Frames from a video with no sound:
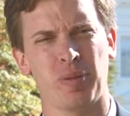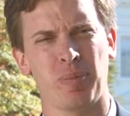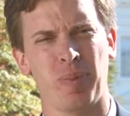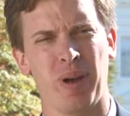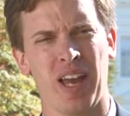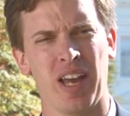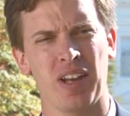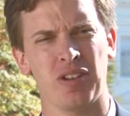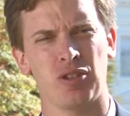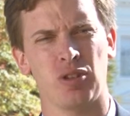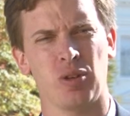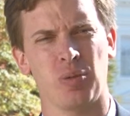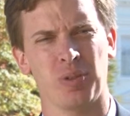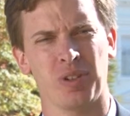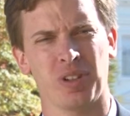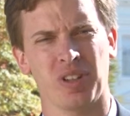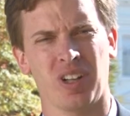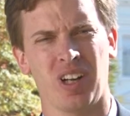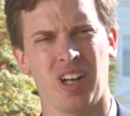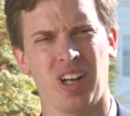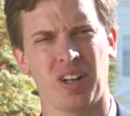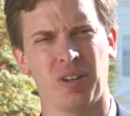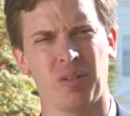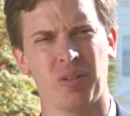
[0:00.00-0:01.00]
to pass over to
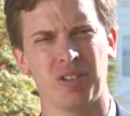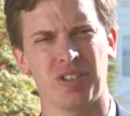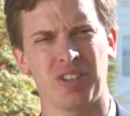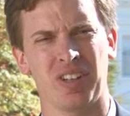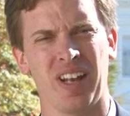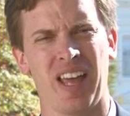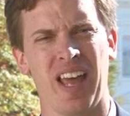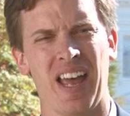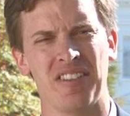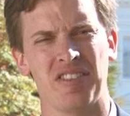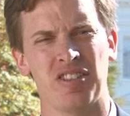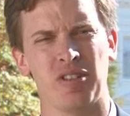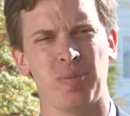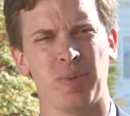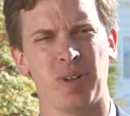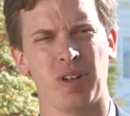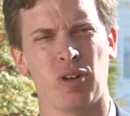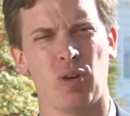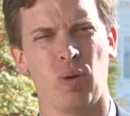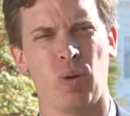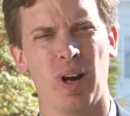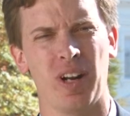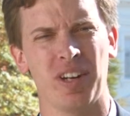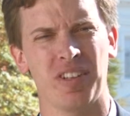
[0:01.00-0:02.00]
Congress and hasn't been
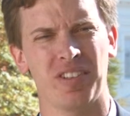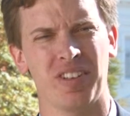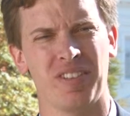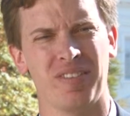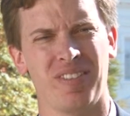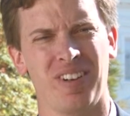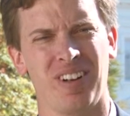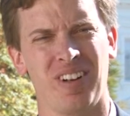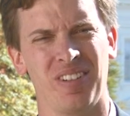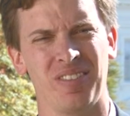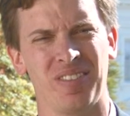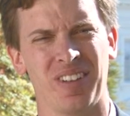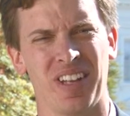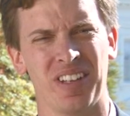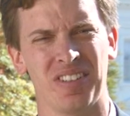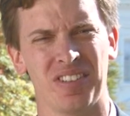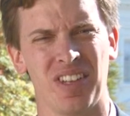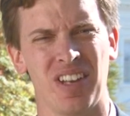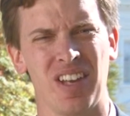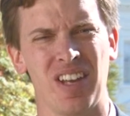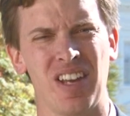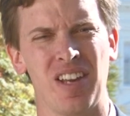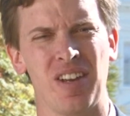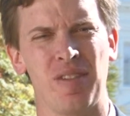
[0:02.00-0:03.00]
quite as involved
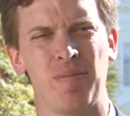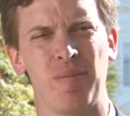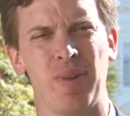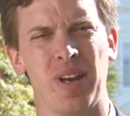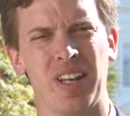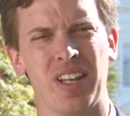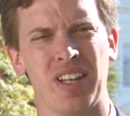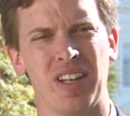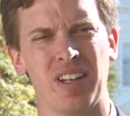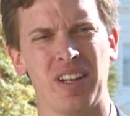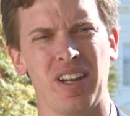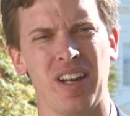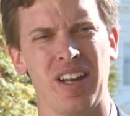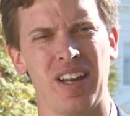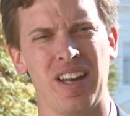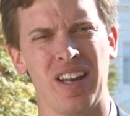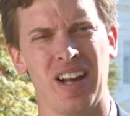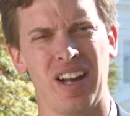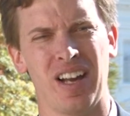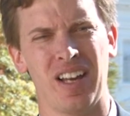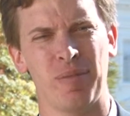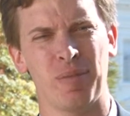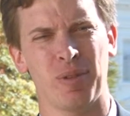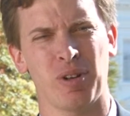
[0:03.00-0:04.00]
as many
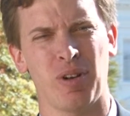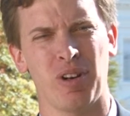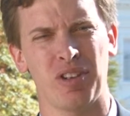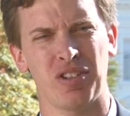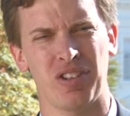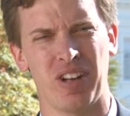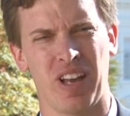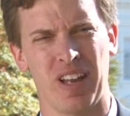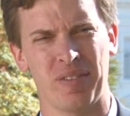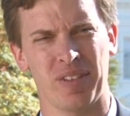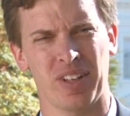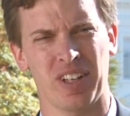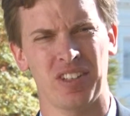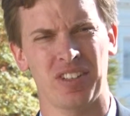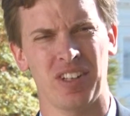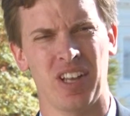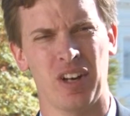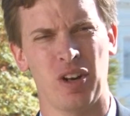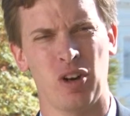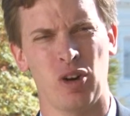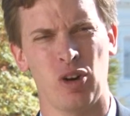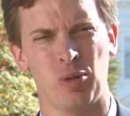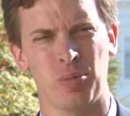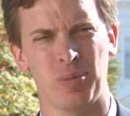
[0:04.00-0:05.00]
immigration advocates
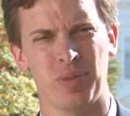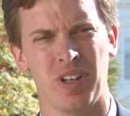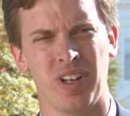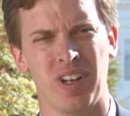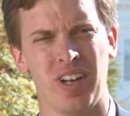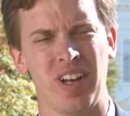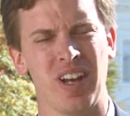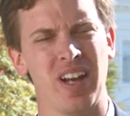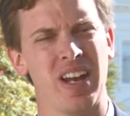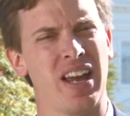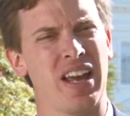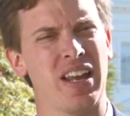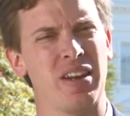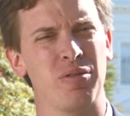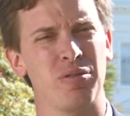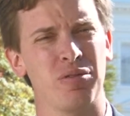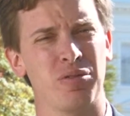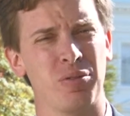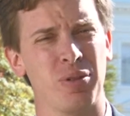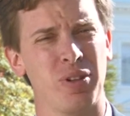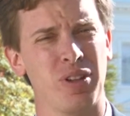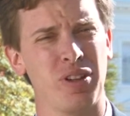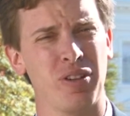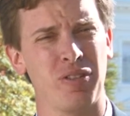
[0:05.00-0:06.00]
had hoped. And it
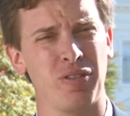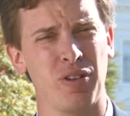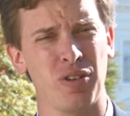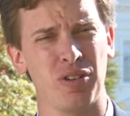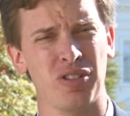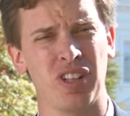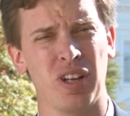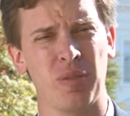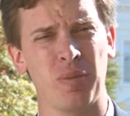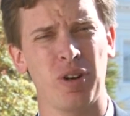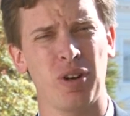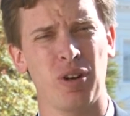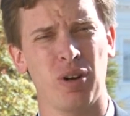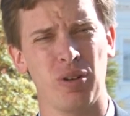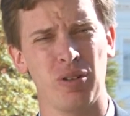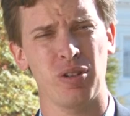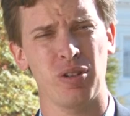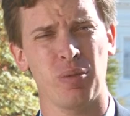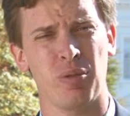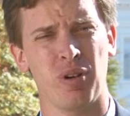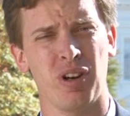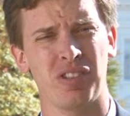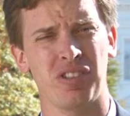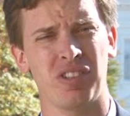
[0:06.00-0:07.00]
was really the first time we'd
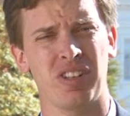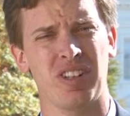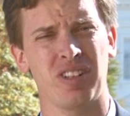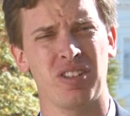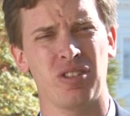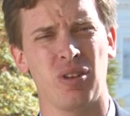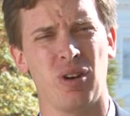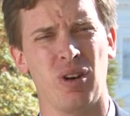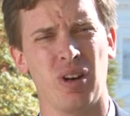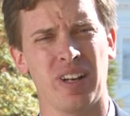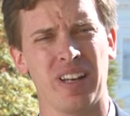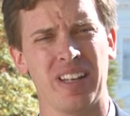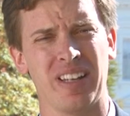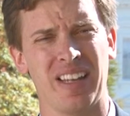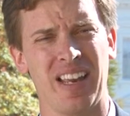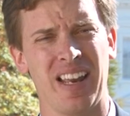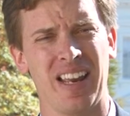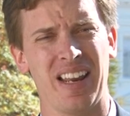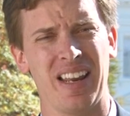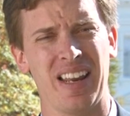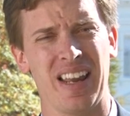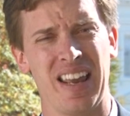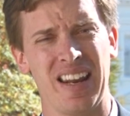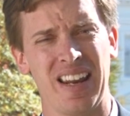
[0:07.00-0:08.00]
the president talk
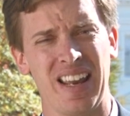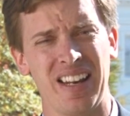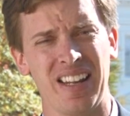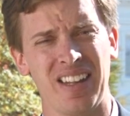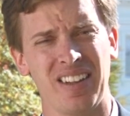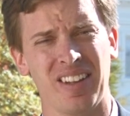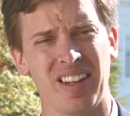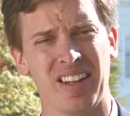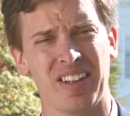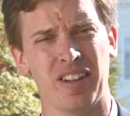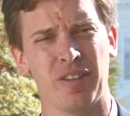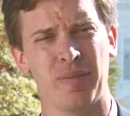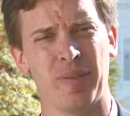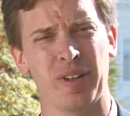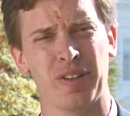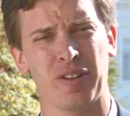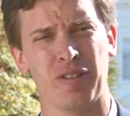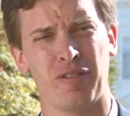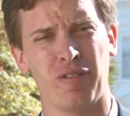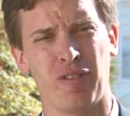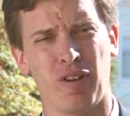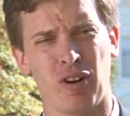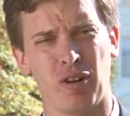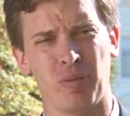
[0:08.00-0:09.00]
at any length about
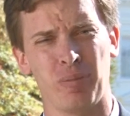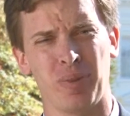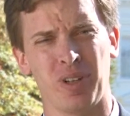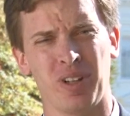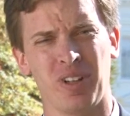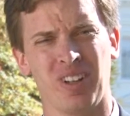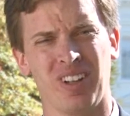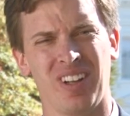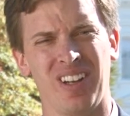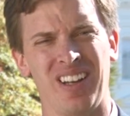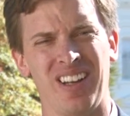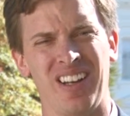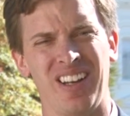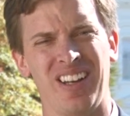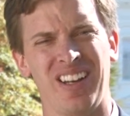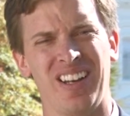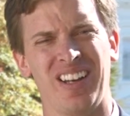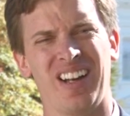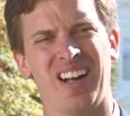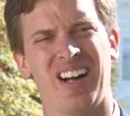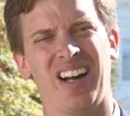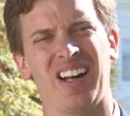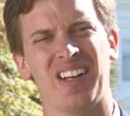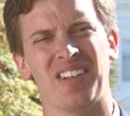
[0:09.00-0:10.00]
the farm bill,
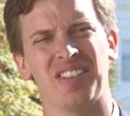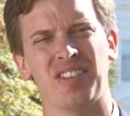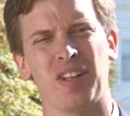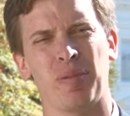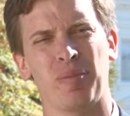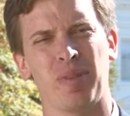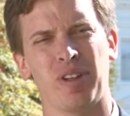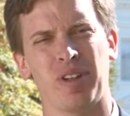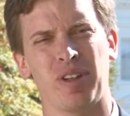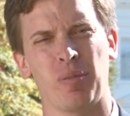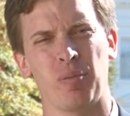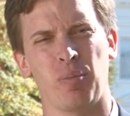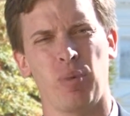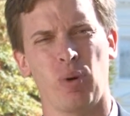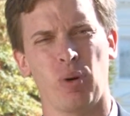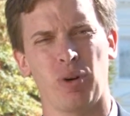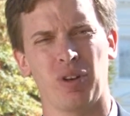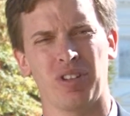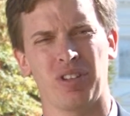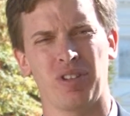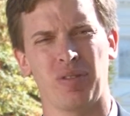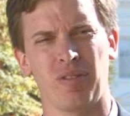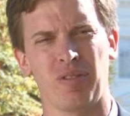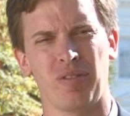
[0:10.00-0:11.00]
something
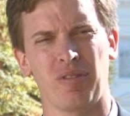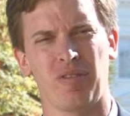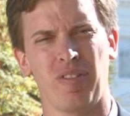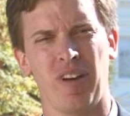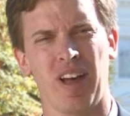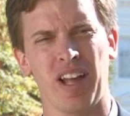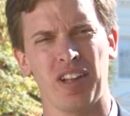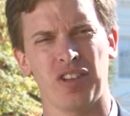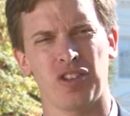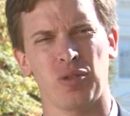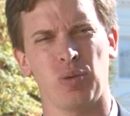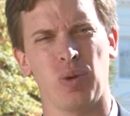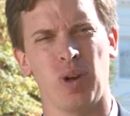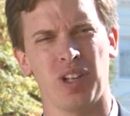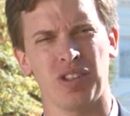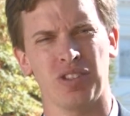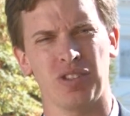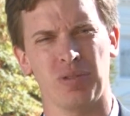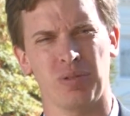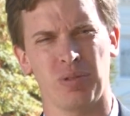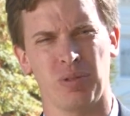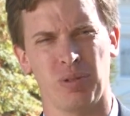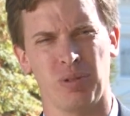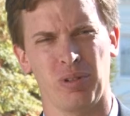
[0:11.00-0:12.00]
important to vast
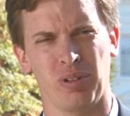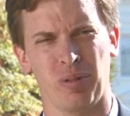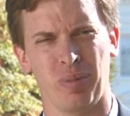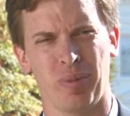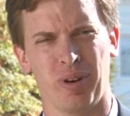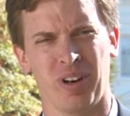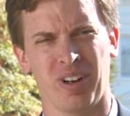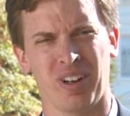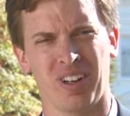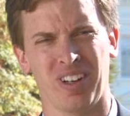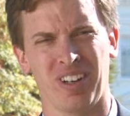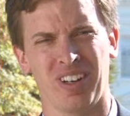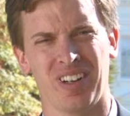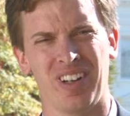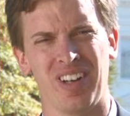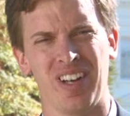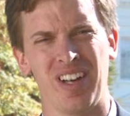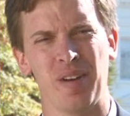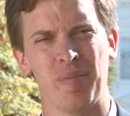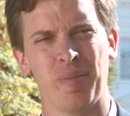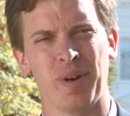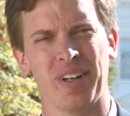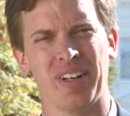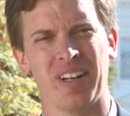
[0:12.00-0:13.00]
swaths of rural America,
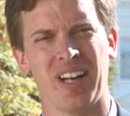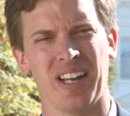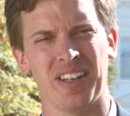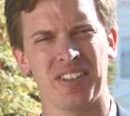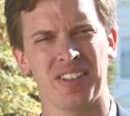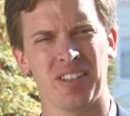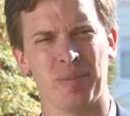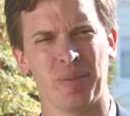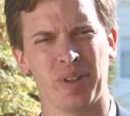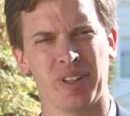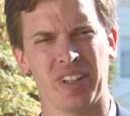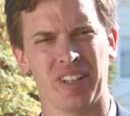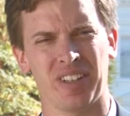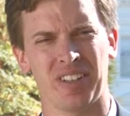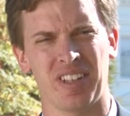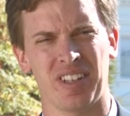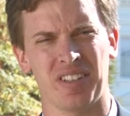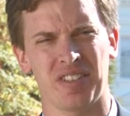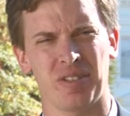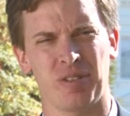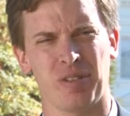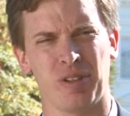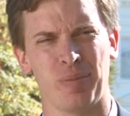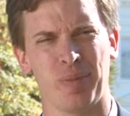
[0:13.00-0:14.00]
but not something that's
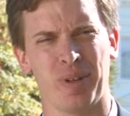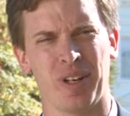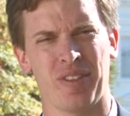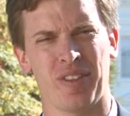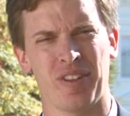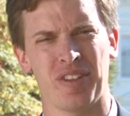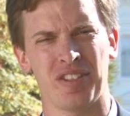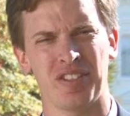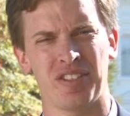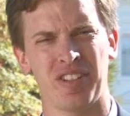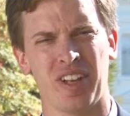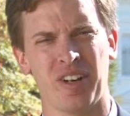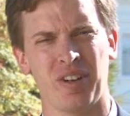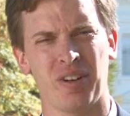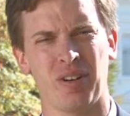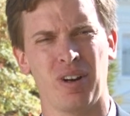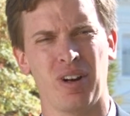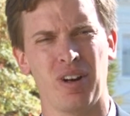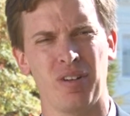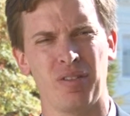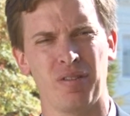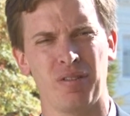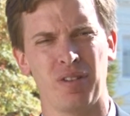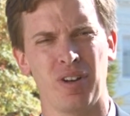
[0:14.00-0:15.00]
necessarily been at the center
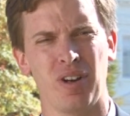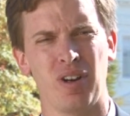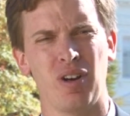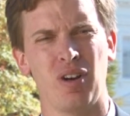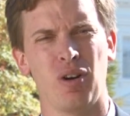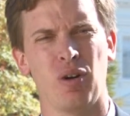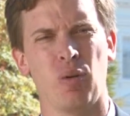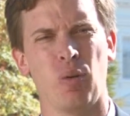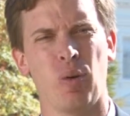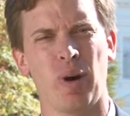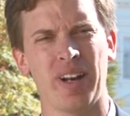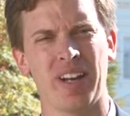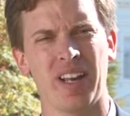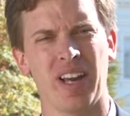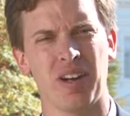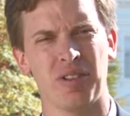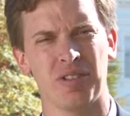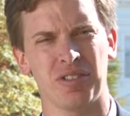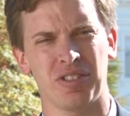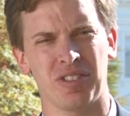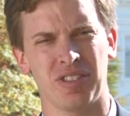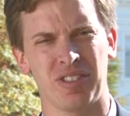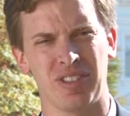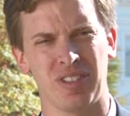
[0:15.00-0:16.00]
of White
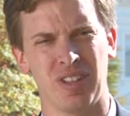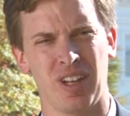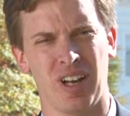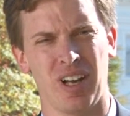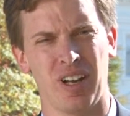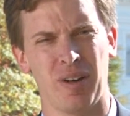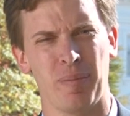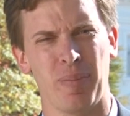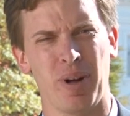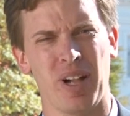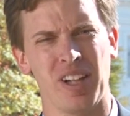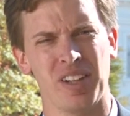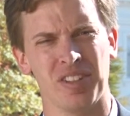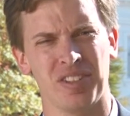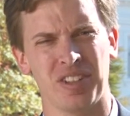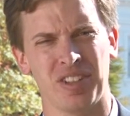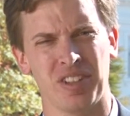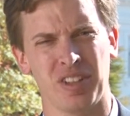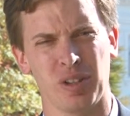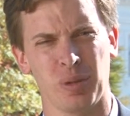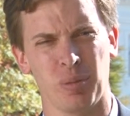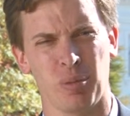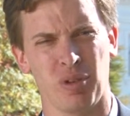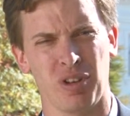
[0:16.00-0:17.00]
House policy
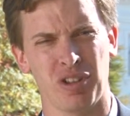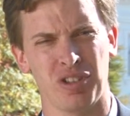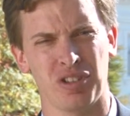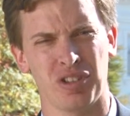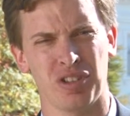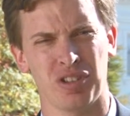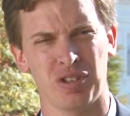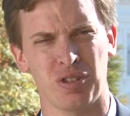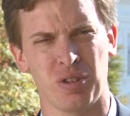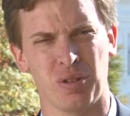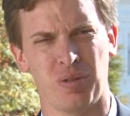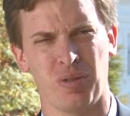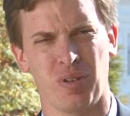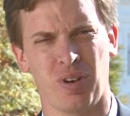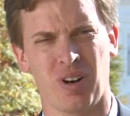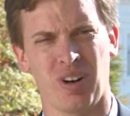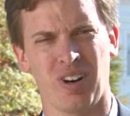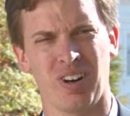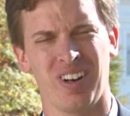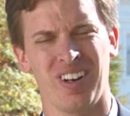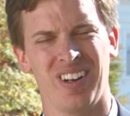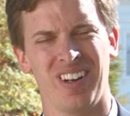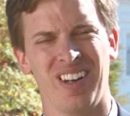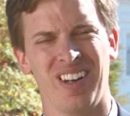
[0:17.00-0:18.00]
deliberations so far.